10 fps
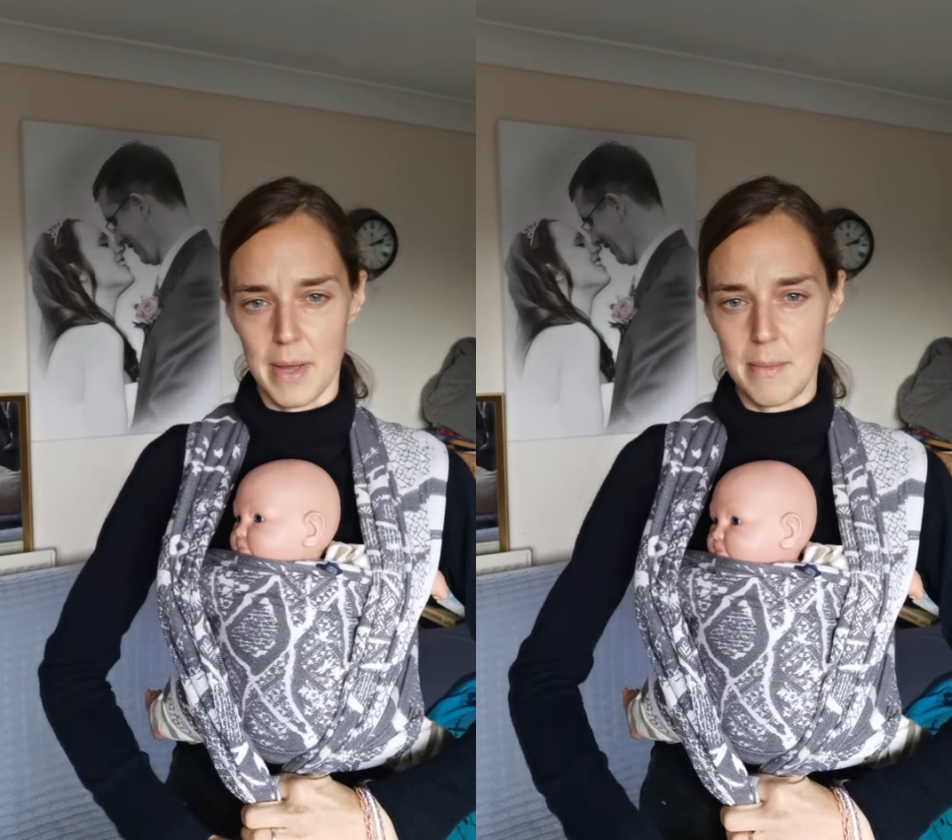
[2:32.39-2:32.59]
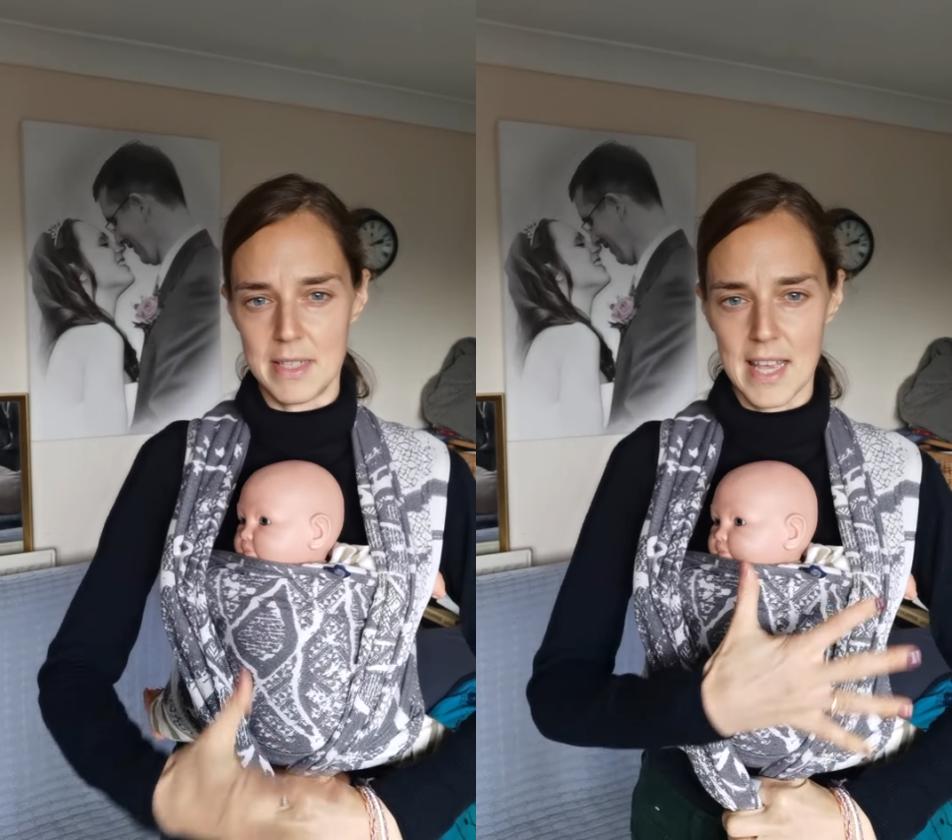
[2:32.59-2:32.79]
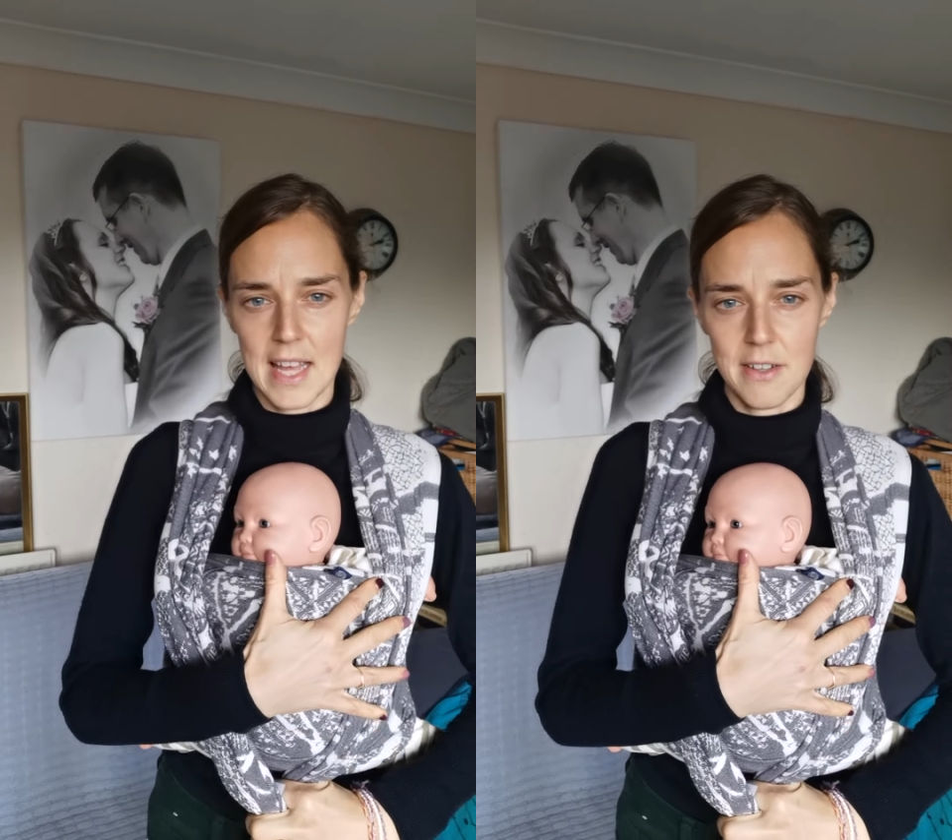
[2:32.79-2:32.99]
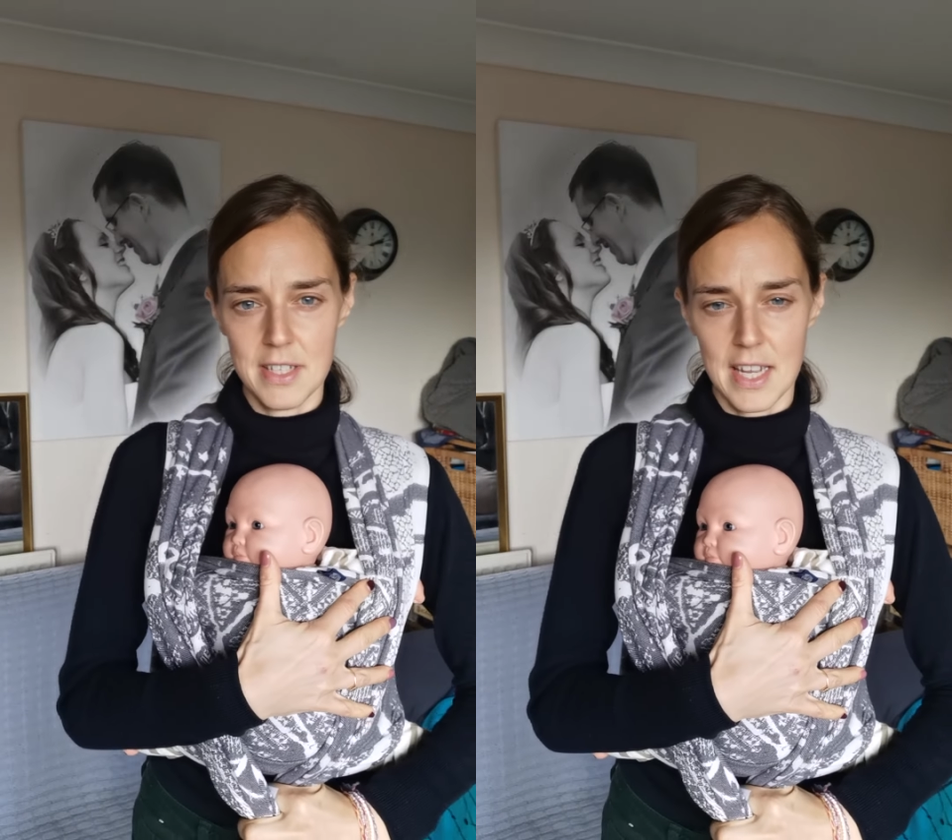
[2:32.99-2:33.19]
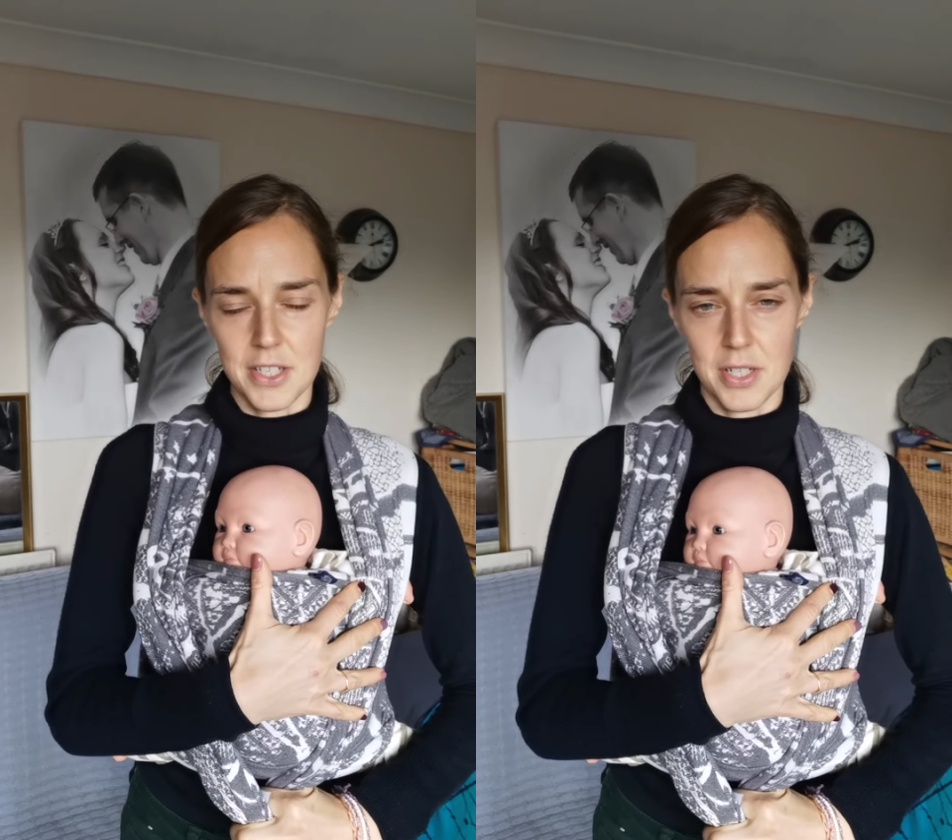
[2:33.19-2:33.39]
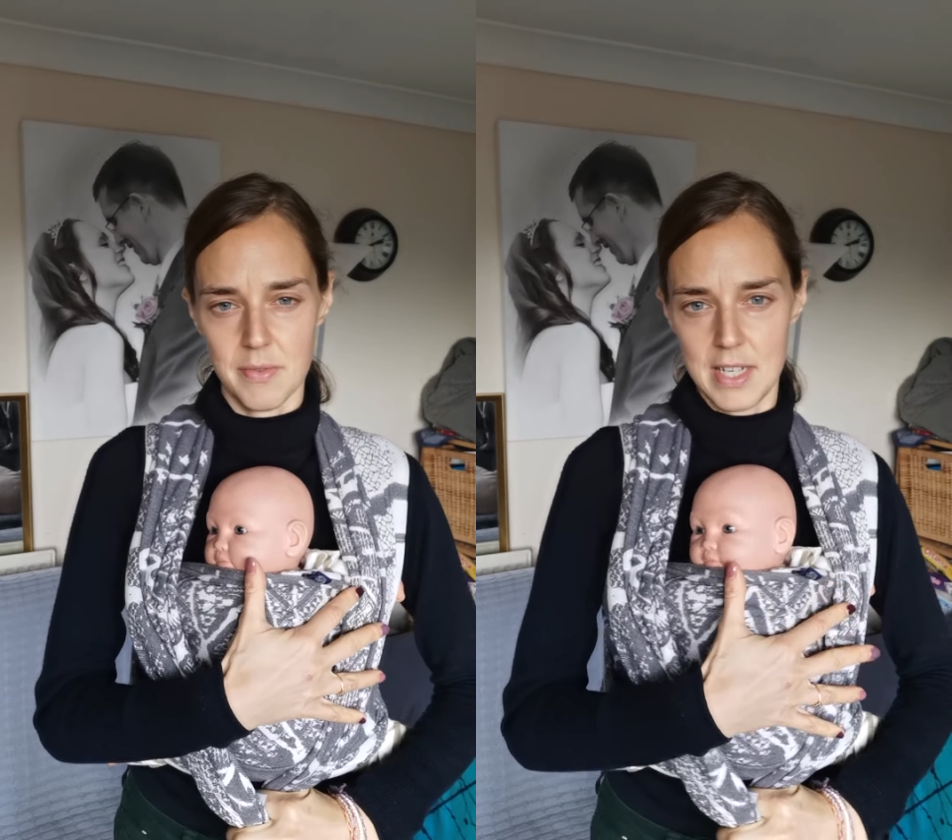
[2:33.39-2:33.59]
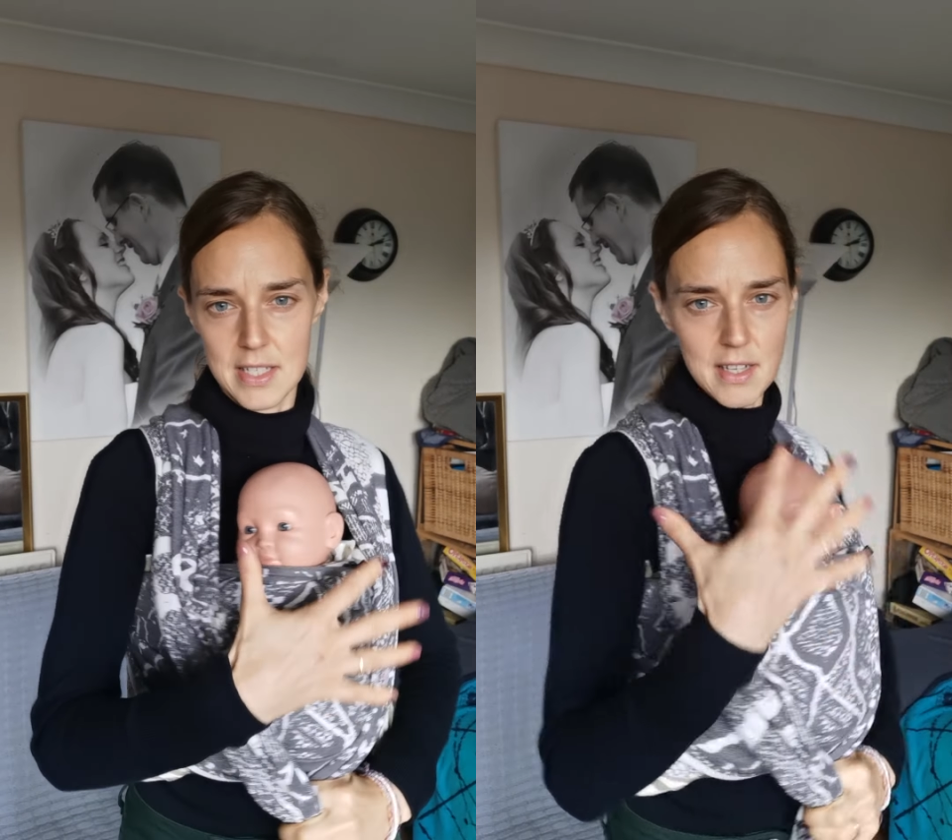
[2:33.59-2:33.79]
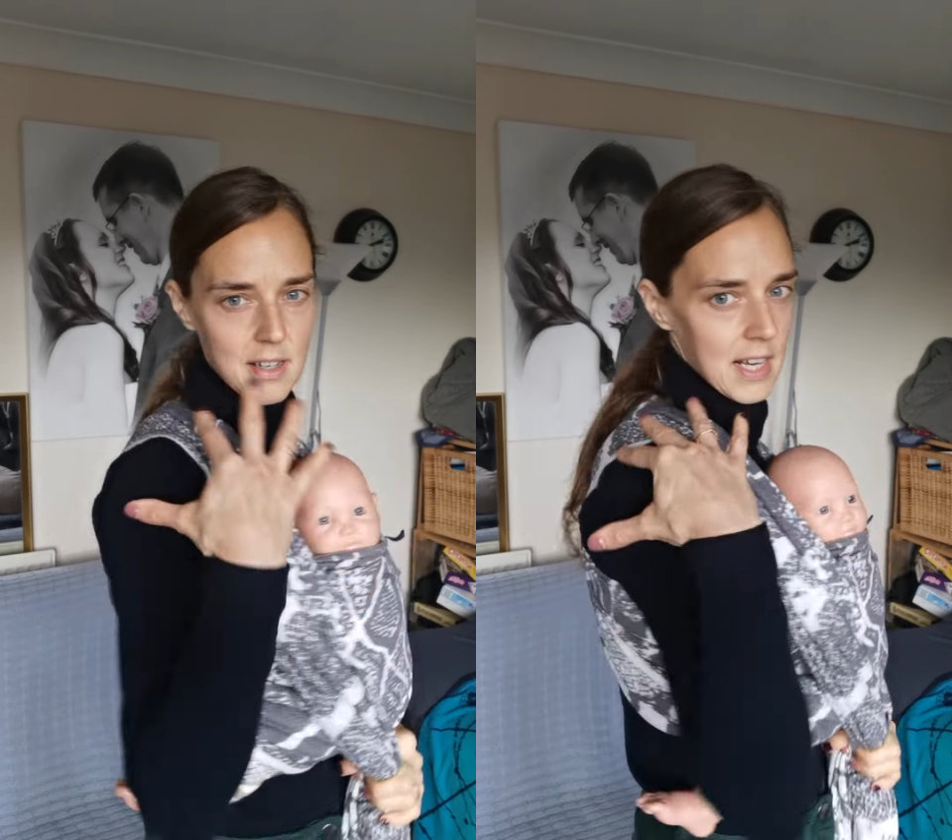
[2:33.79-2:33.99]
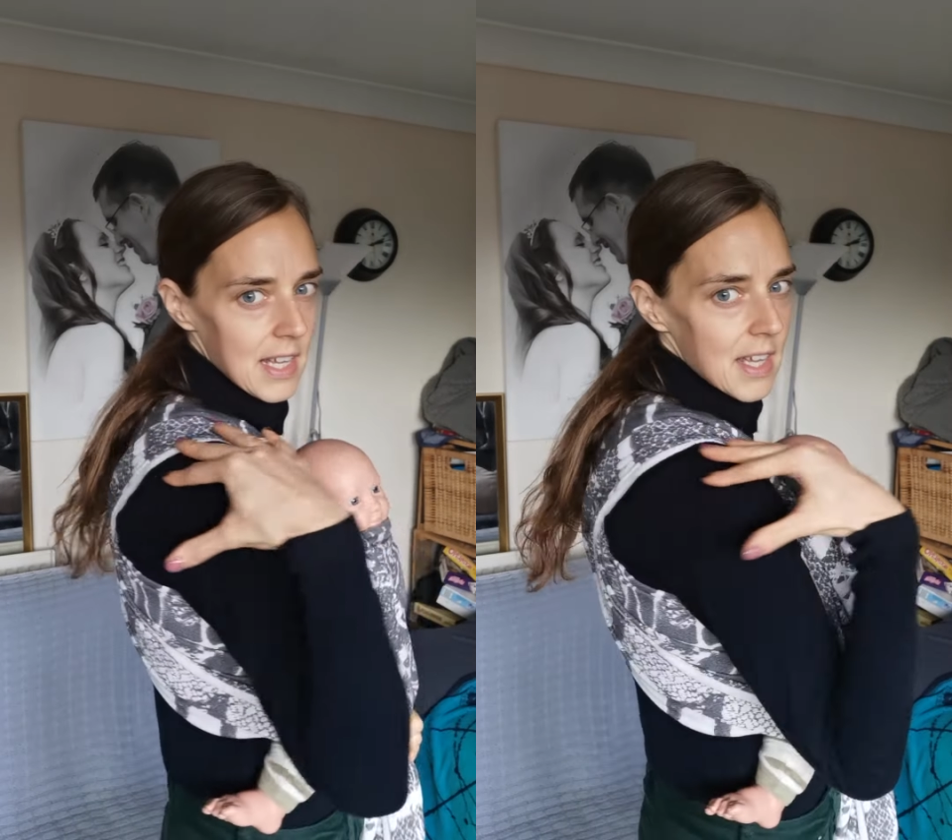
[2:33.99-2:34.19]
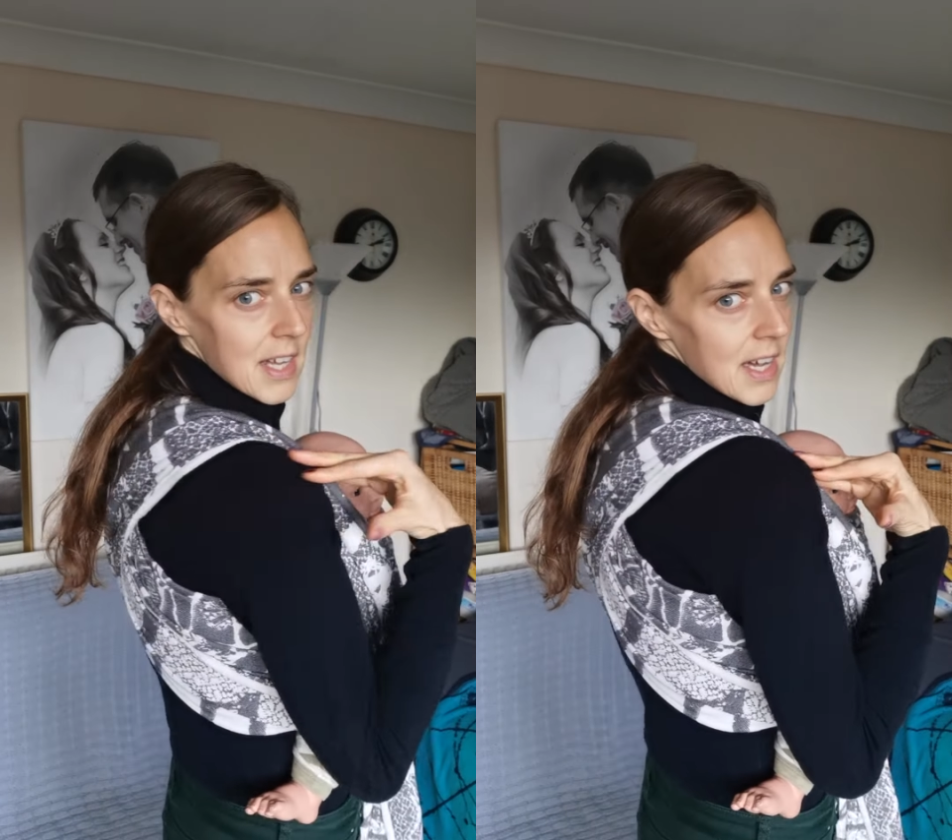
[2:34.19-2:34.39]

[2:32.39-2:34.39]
that baby's held against you really snugly,